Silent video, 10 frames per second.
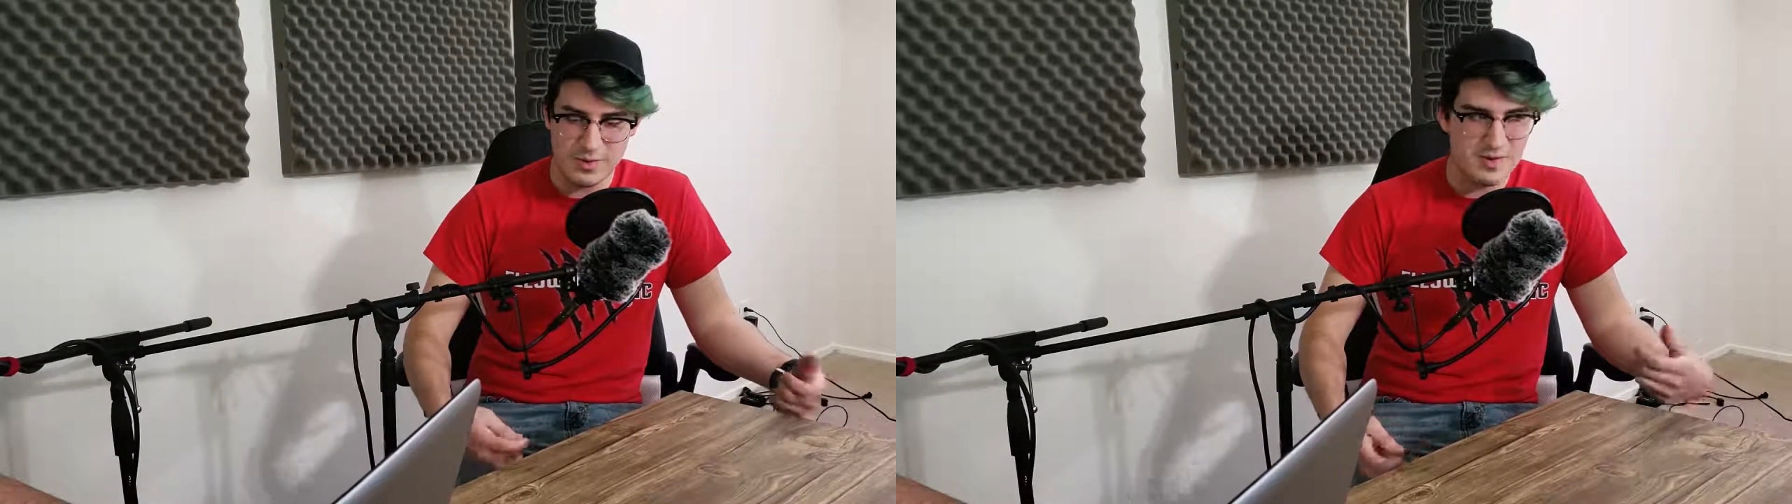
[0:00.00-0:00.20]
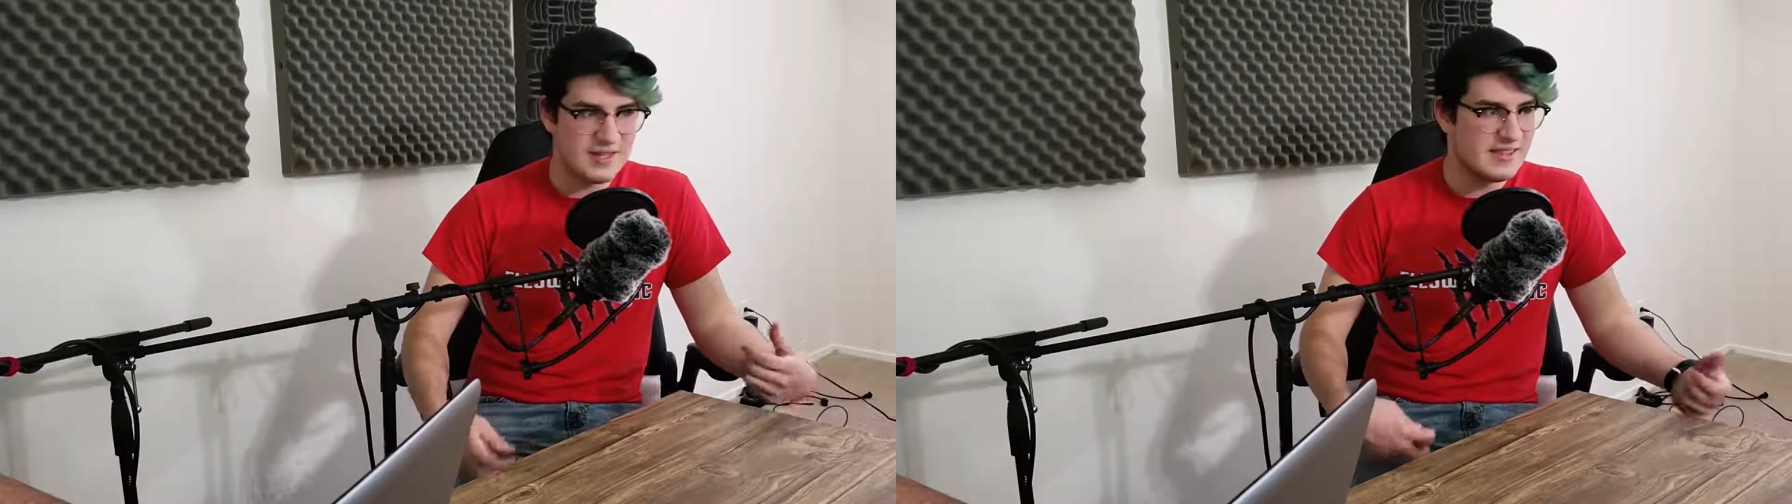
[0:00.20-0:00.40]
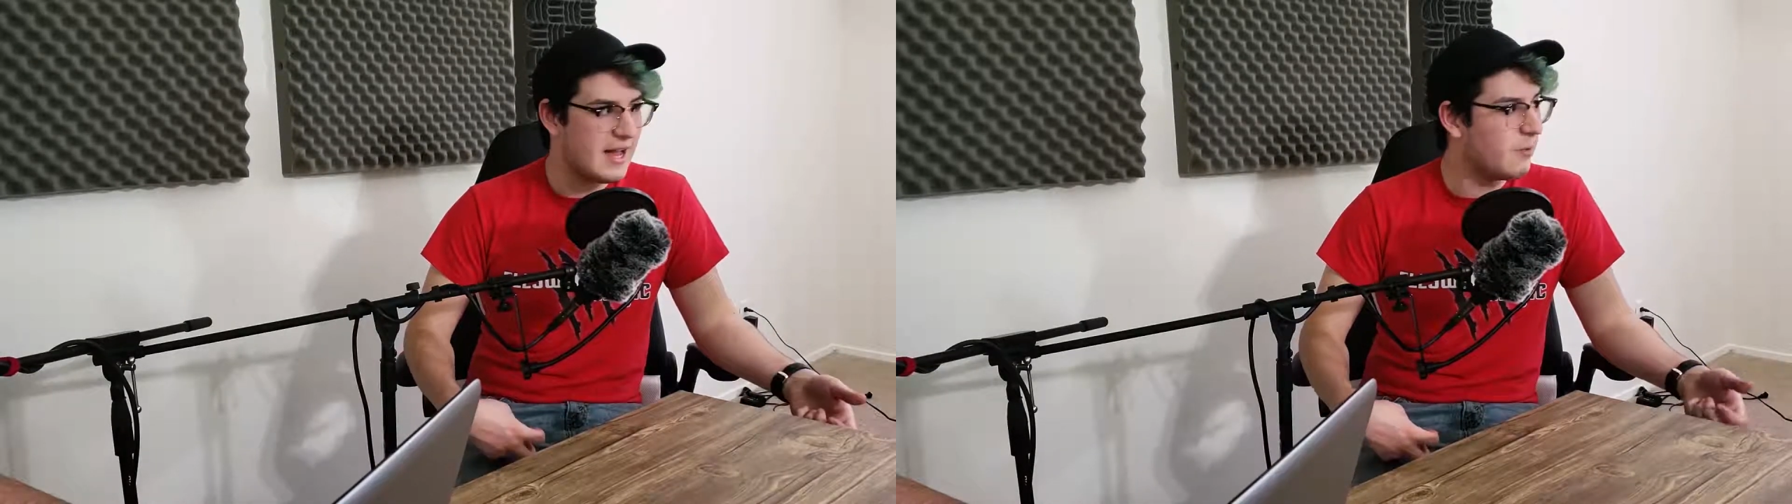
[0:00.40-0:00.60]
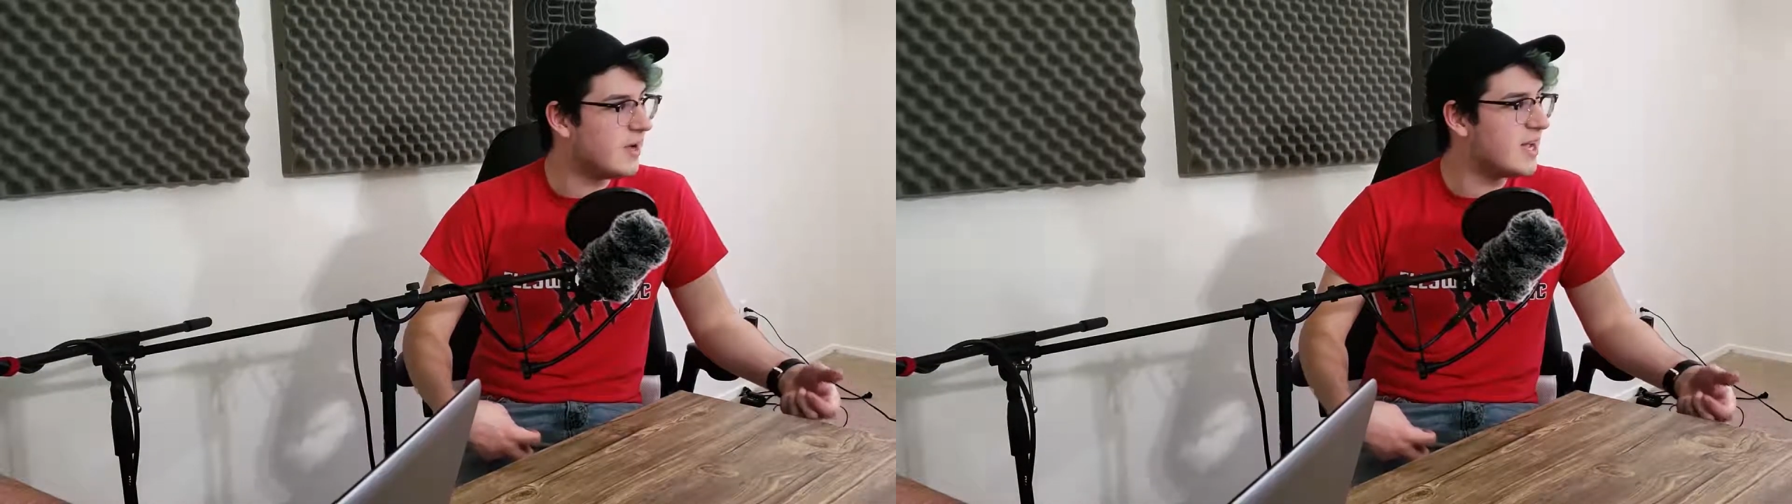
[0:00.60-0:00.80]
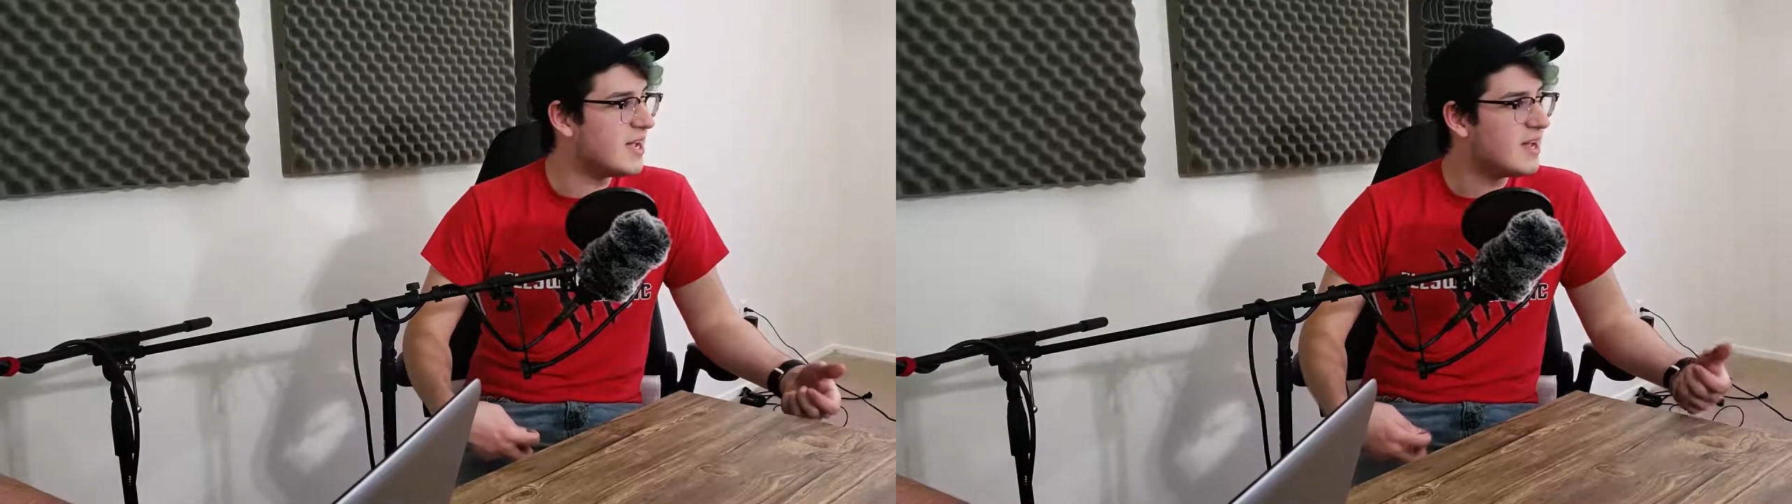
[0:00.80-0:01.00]
women in
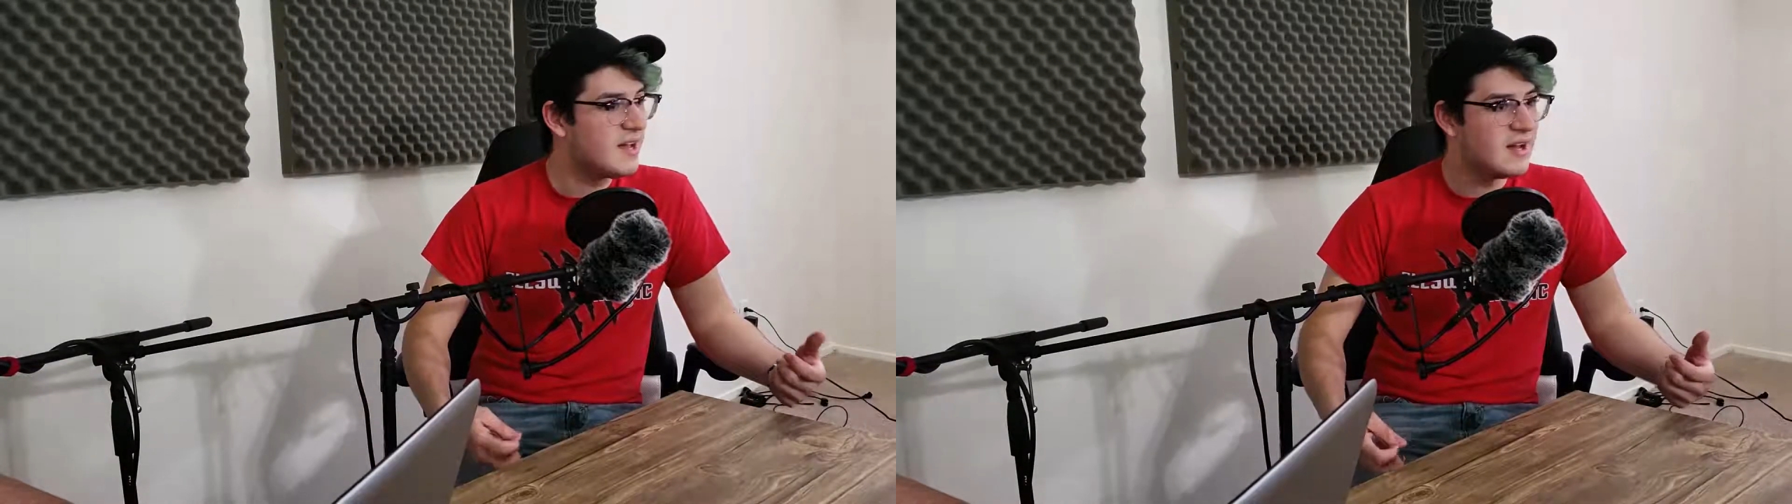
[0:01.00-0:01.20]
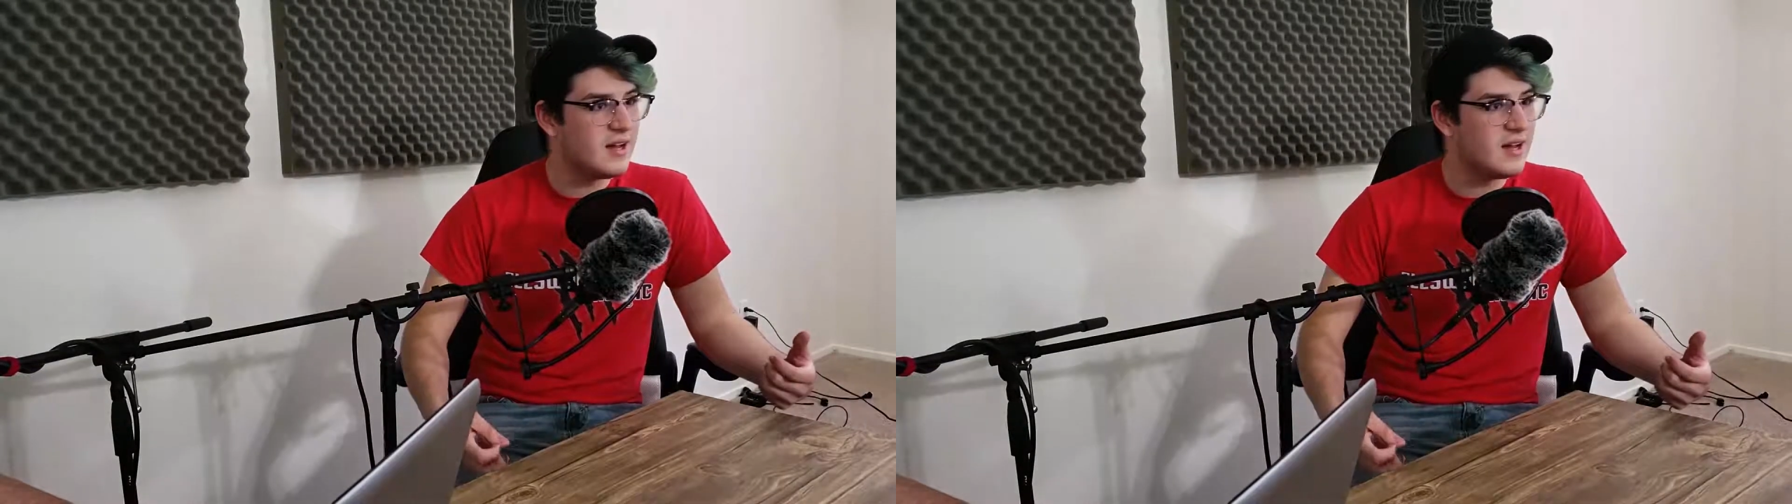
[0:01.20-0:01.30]
that way.